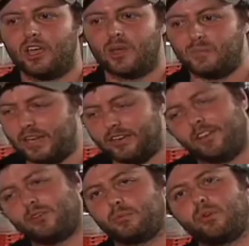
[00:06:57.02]
meeting
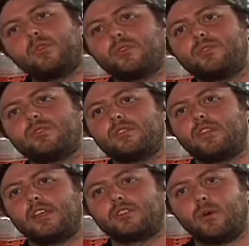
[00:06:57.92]
other brewers.
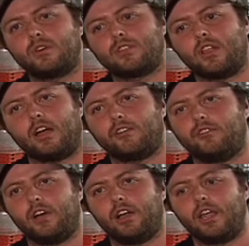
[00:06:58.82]
That's always a lot of
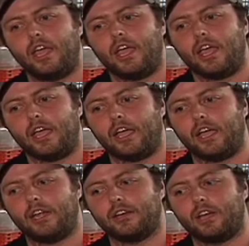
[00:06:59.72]
fun.
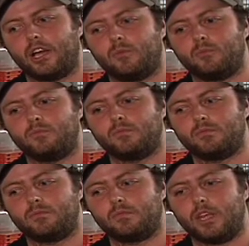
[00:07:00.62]
And
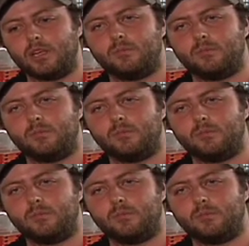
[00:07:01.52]
getting